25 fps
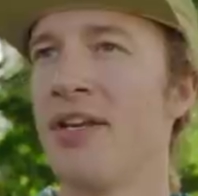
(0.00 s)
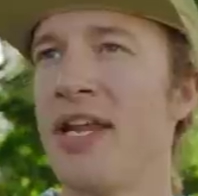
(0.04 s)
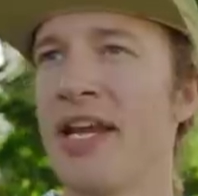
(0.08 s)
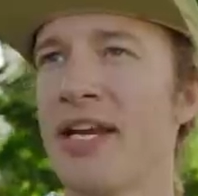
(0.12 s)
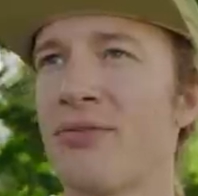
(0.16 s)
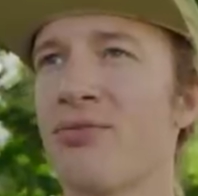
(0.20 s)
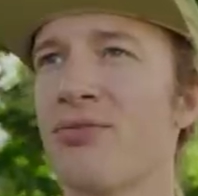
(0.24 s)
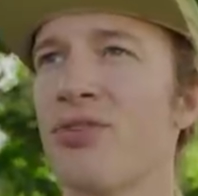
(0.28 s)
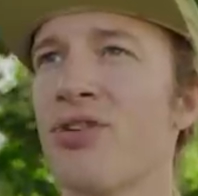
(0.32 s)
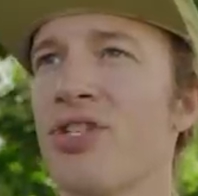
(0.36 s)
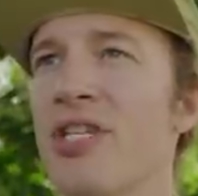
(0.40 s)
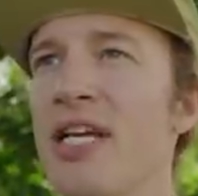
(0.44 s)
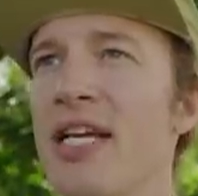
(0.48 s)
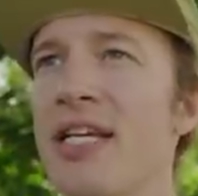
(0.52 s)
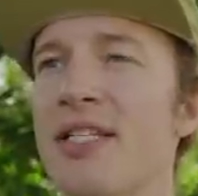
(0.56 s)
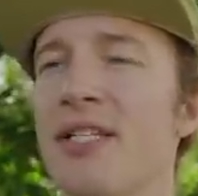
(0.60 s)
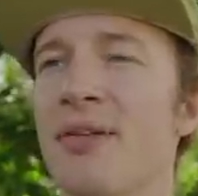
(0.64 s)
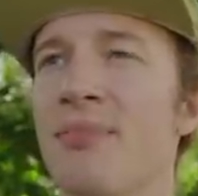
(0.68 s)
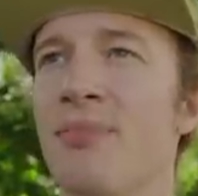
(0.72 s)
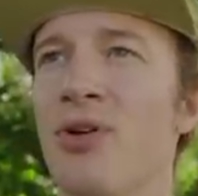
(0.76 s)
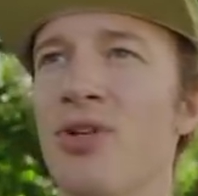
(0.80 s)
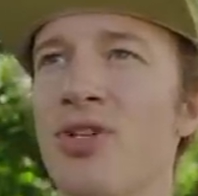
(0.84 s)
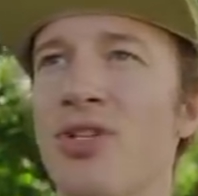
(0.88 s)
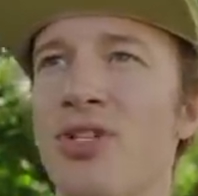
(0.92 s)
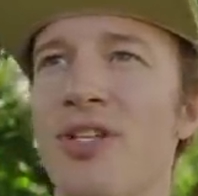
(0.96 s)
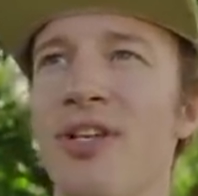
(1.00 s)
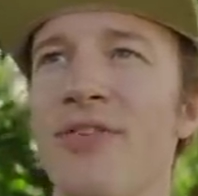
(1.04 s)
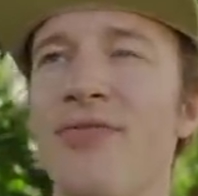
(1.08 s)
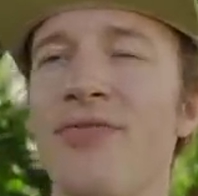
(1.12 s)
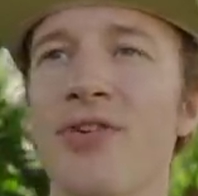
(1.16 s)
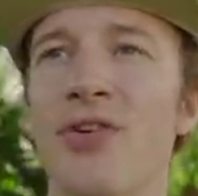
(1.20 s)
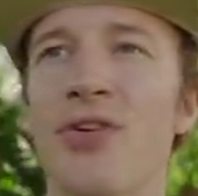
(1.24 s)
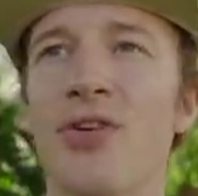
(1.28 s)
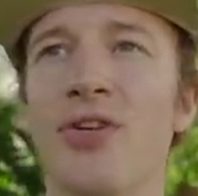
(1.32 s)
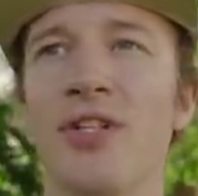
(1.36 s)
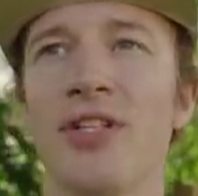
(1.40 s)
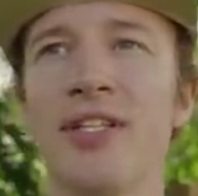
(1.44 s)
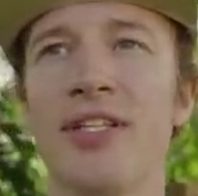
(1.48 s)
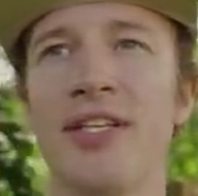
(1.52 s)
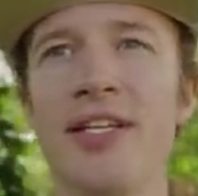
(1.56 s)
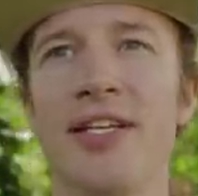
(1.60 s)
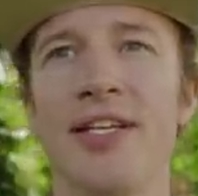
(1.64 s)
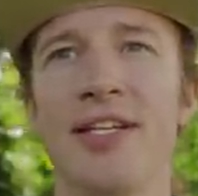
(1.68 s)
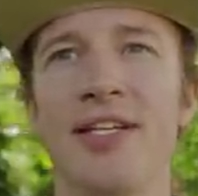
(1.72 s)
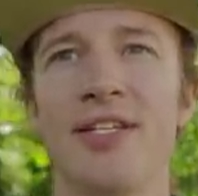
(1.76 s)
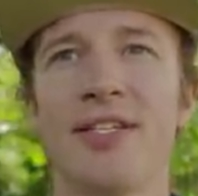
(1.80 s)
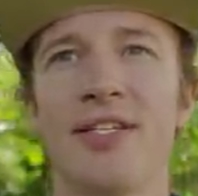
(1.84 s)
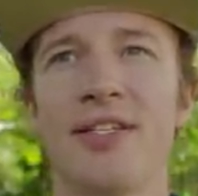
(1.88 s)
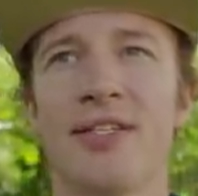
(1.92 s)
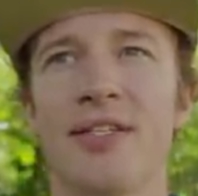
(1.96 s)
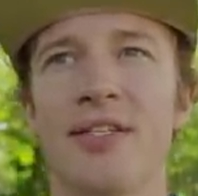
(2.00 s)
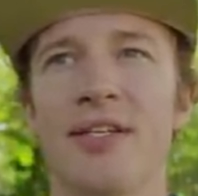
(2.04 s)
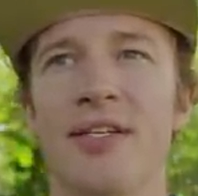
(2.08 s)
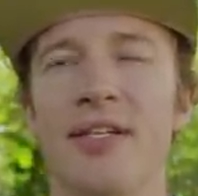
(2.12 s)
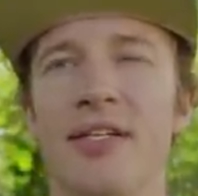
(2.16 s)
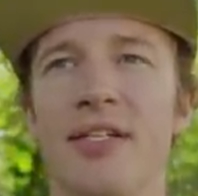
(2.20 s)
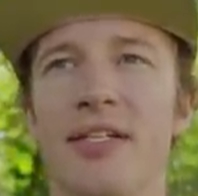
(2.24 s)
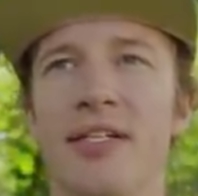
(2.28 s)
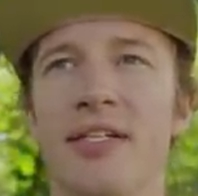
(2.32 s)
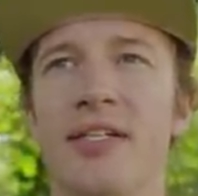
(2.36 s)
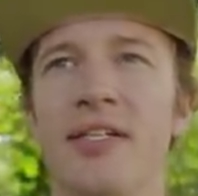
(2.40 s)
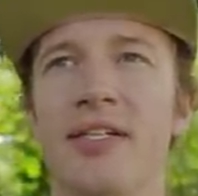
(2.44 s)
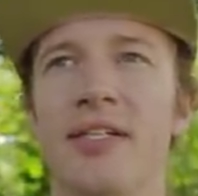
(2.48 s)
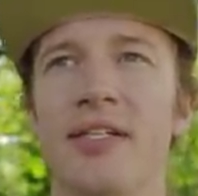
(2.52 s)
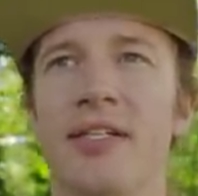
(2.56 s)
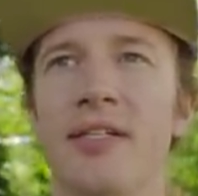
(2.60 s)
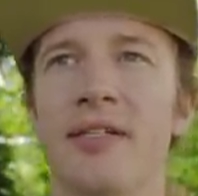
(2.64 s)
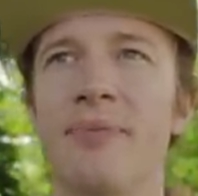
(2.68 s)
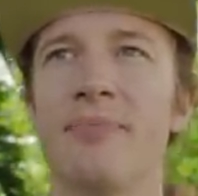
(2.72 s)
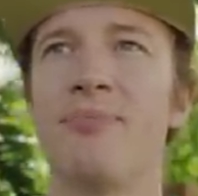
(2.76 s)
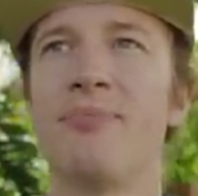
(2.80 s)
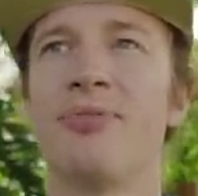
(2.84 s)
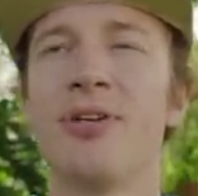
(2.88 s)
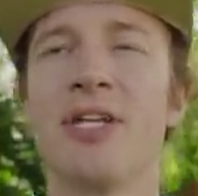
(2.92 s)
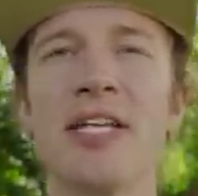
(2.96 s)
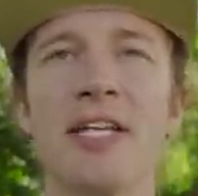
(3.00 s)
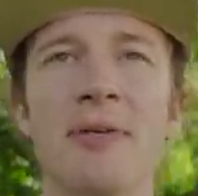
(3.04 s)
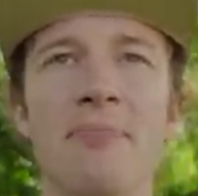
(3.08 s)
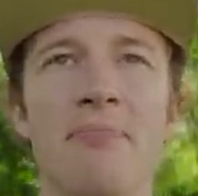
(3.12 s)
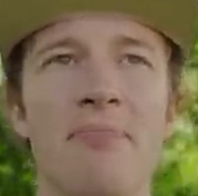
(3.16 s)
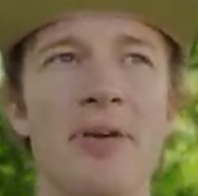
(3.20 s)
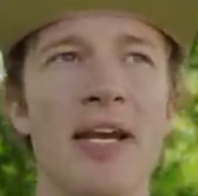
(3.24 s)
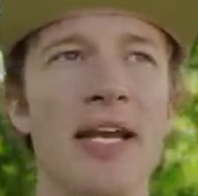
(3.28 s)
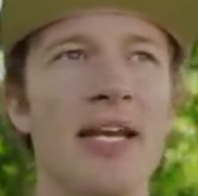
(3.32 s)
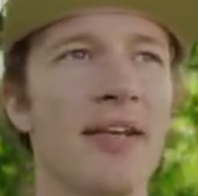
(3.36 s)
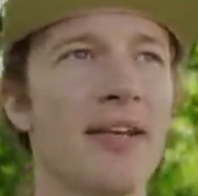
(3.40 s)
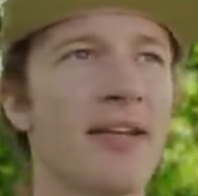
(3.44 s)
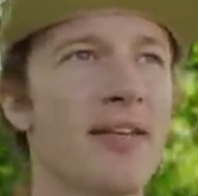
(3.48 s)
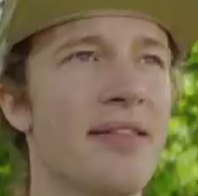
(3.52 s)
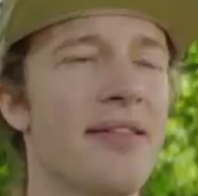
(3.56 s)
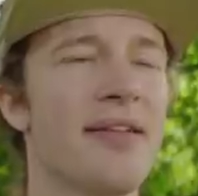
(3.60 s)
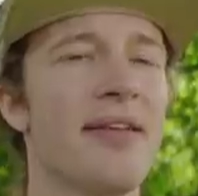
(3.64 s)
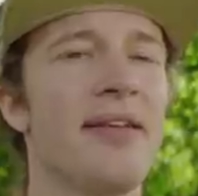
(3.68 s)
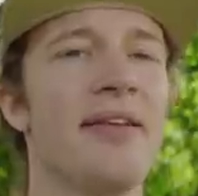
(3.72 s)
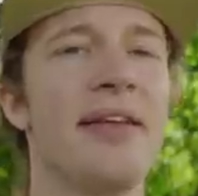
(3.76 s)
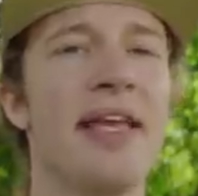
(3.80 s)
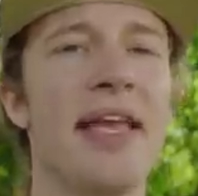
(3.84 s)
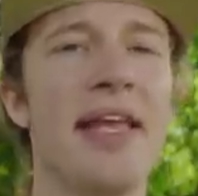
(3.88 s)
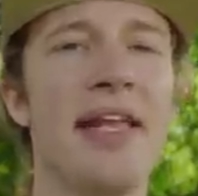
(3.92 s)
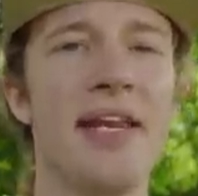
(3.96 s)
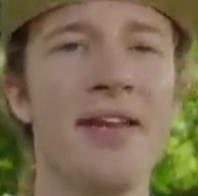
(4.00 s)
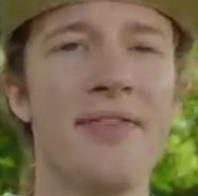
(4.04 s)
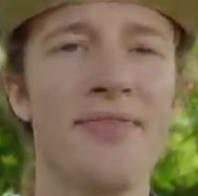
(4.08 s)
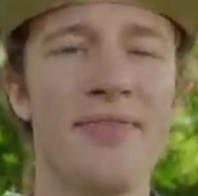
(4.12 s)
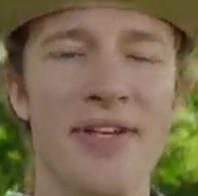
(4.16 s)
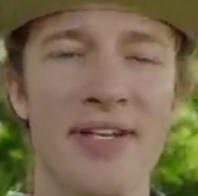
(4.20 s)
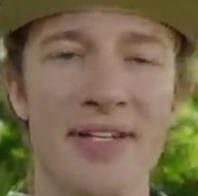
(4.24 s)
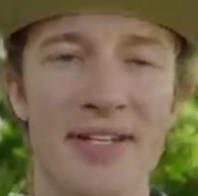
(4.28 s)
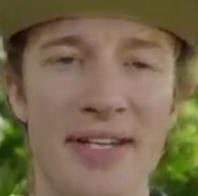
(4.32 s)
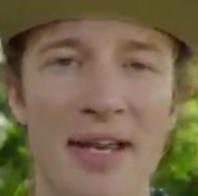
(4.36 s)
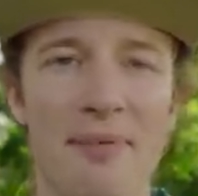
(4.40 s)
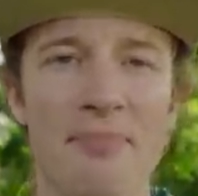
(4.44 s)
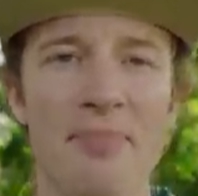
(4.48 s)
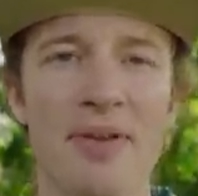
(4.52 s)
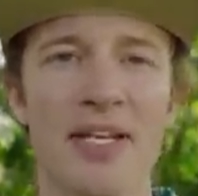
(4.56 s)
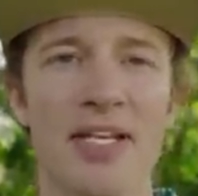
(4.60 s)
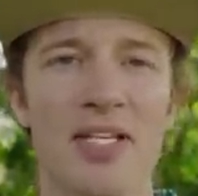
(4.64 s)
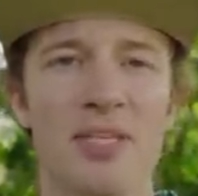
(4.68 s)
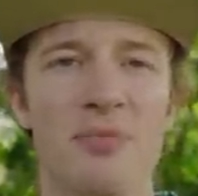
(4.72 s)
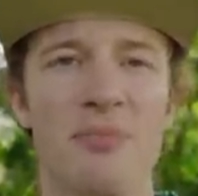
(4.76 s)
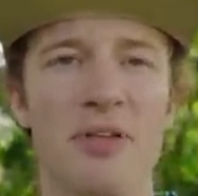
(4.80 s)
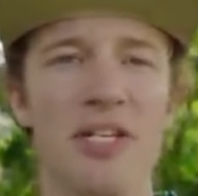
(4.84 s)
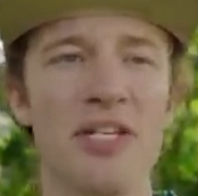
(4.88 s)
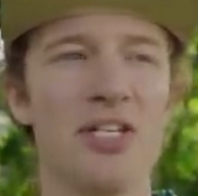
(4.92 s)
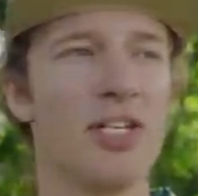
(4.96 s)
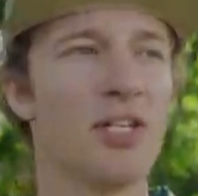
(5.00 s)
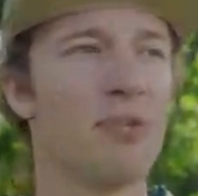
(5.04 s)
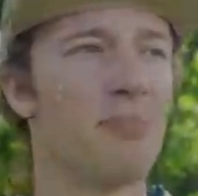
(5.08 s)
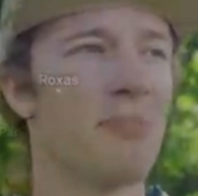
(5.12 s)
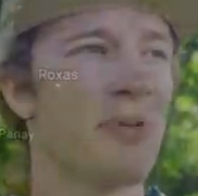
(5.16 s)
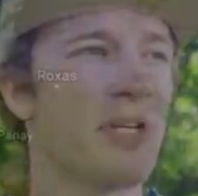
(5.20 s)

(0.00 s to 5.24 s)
Negros has the most difficulties uh, bringing back the native endemic species